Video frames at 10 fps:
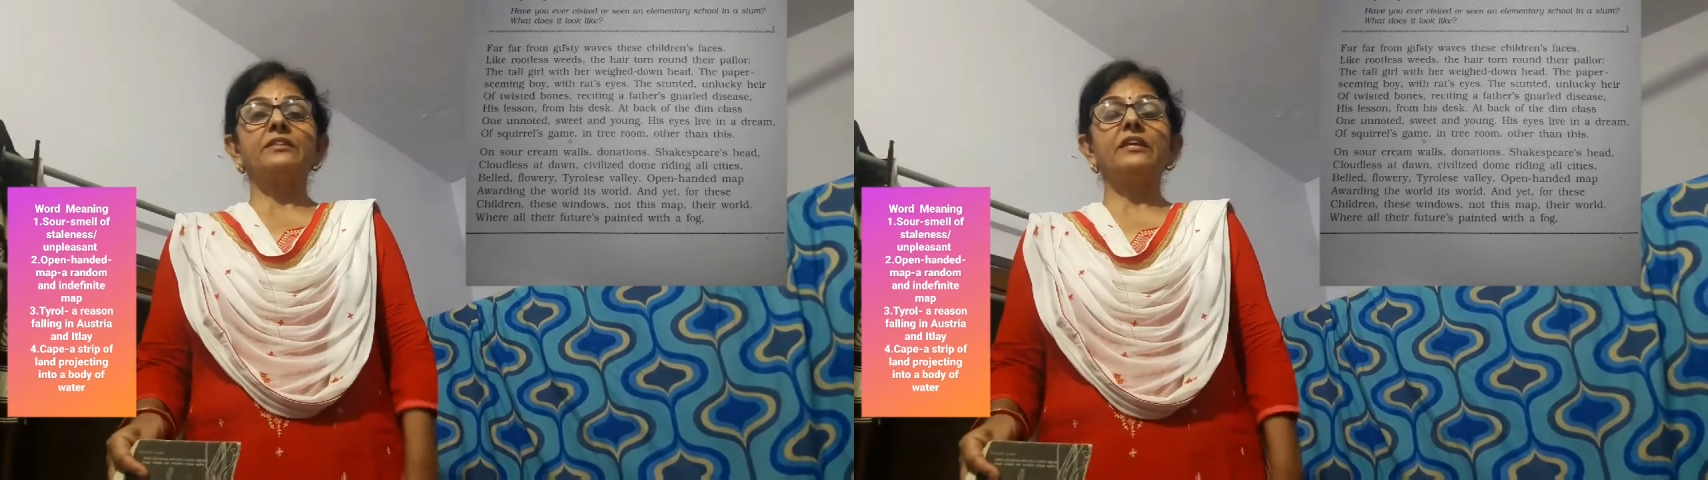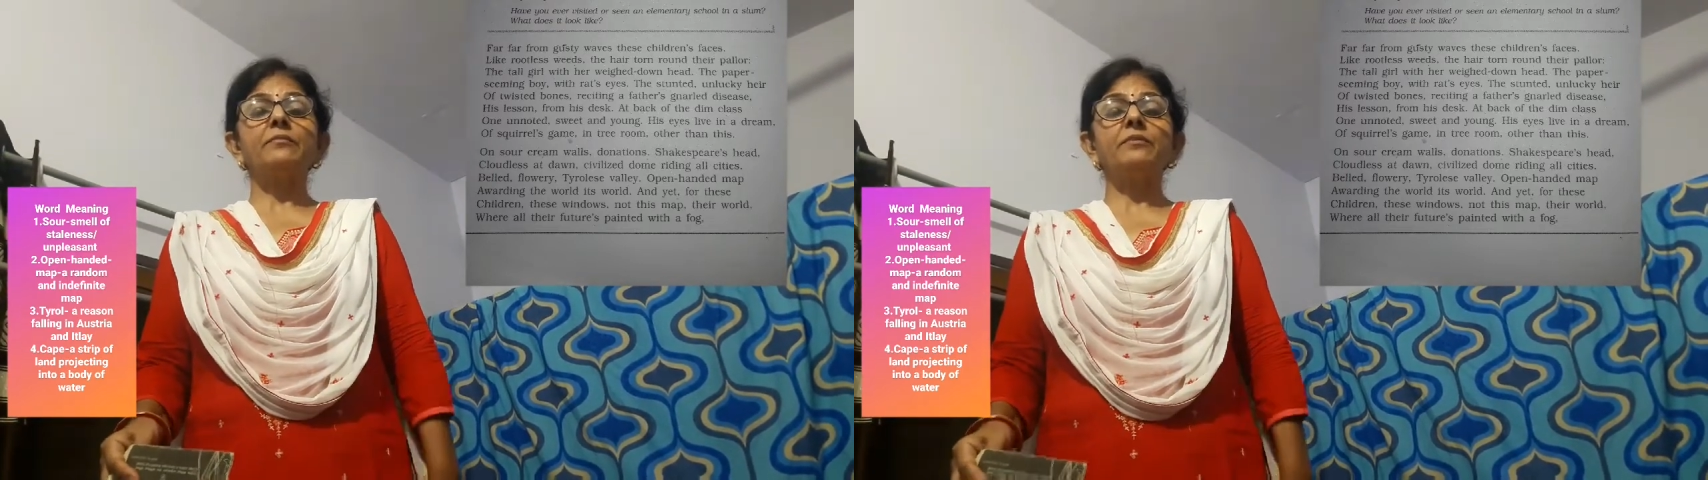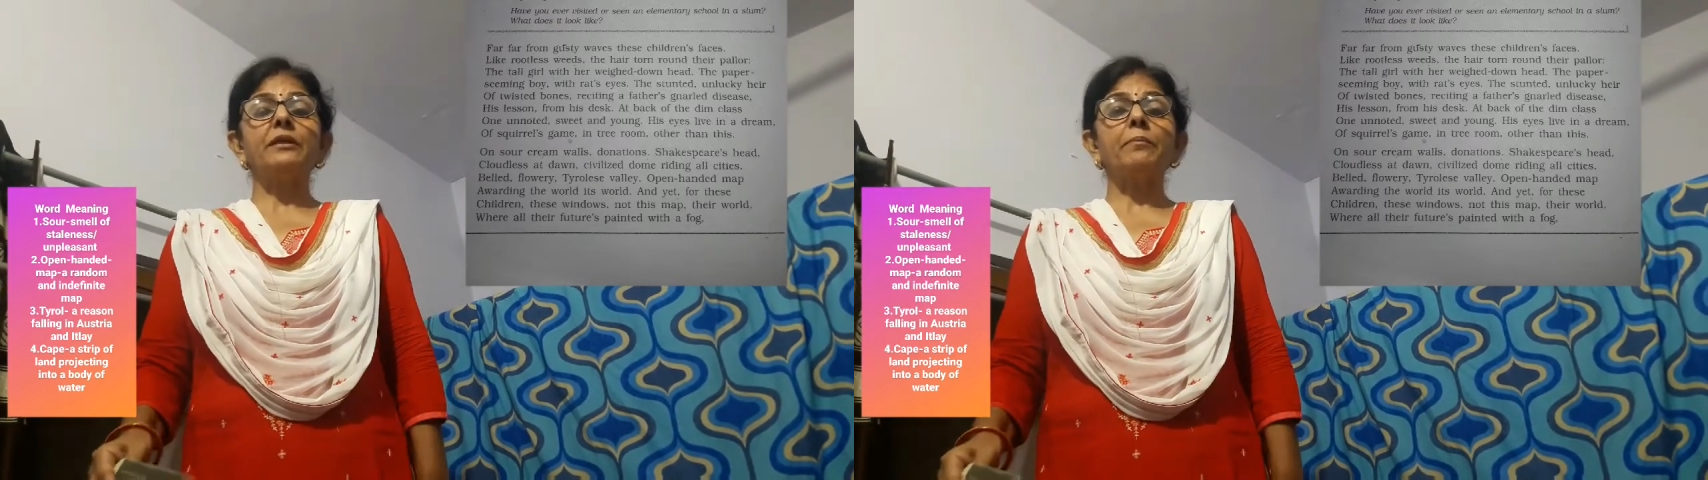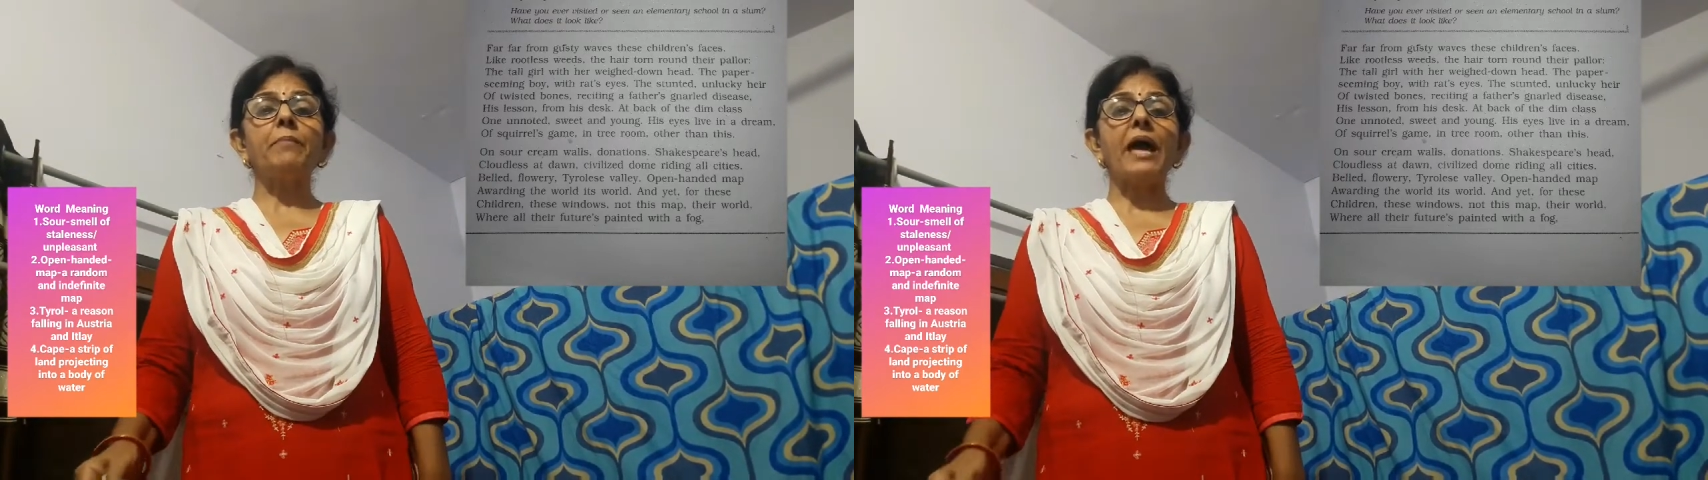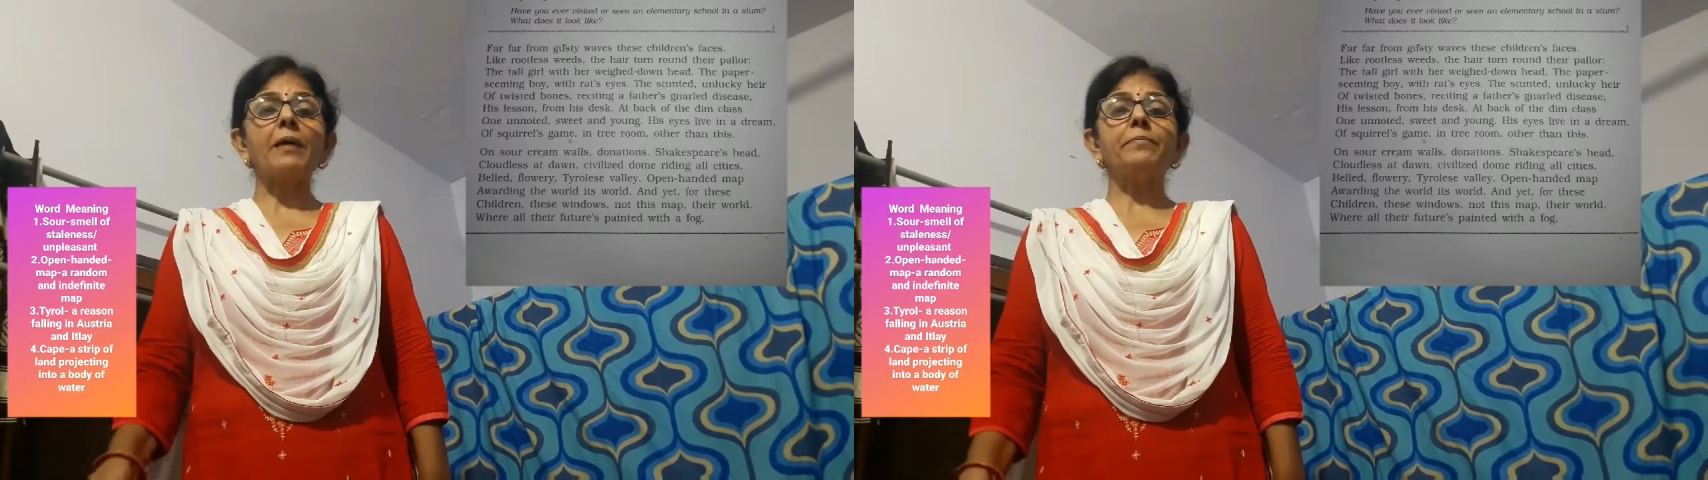the
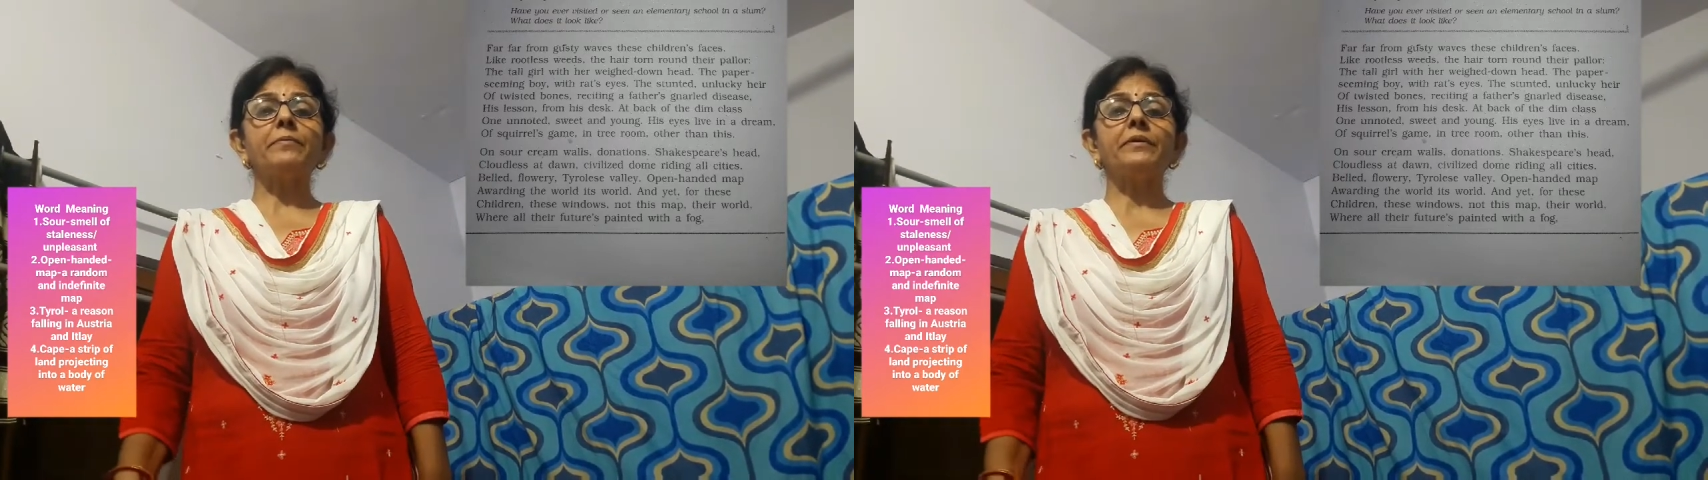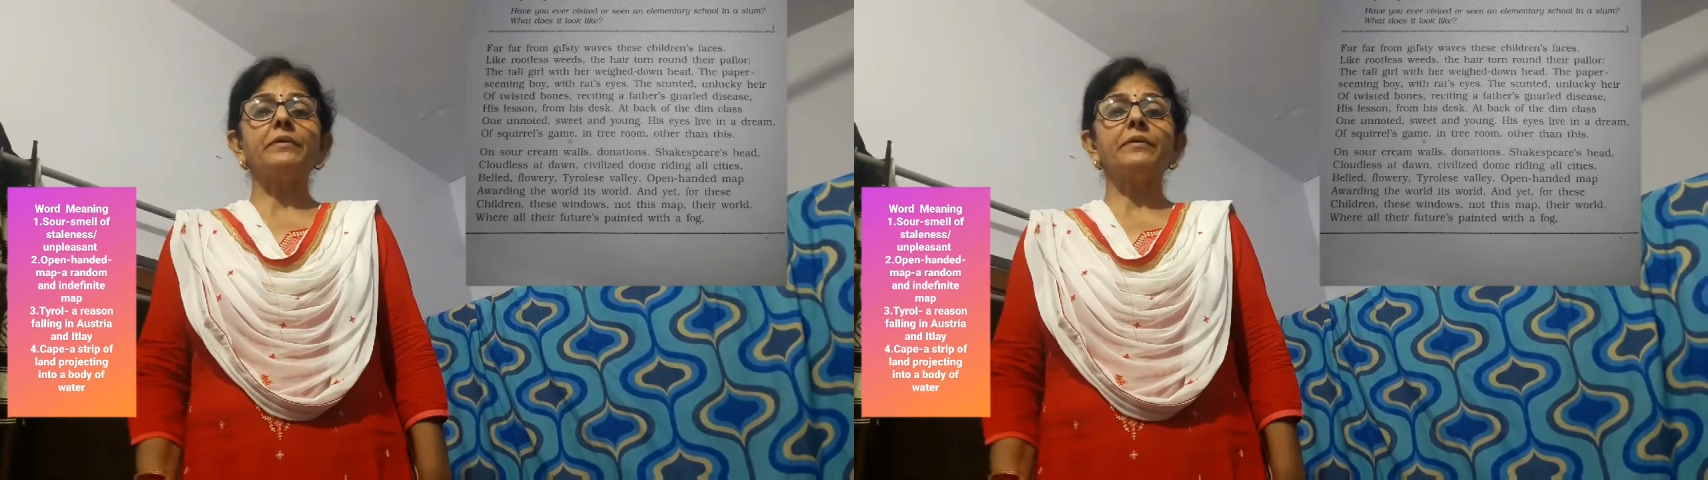map